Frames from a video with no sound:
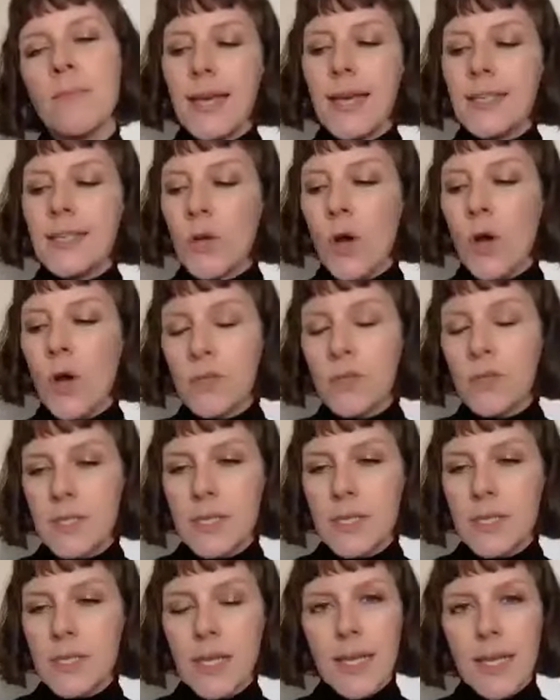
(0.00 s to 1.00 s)
It's
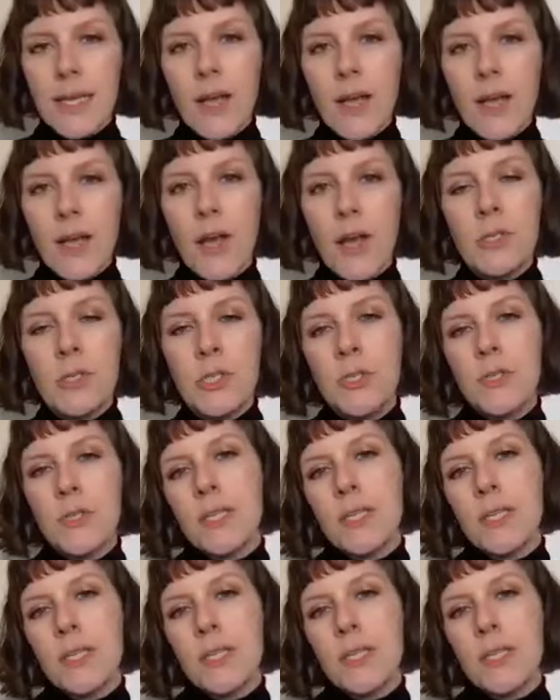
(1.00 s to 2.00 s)
constantly kind of
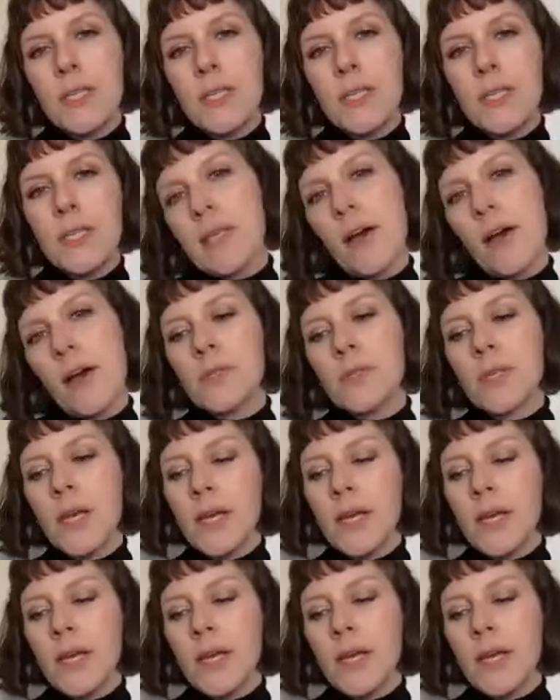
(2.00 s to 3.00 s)
producing new cells,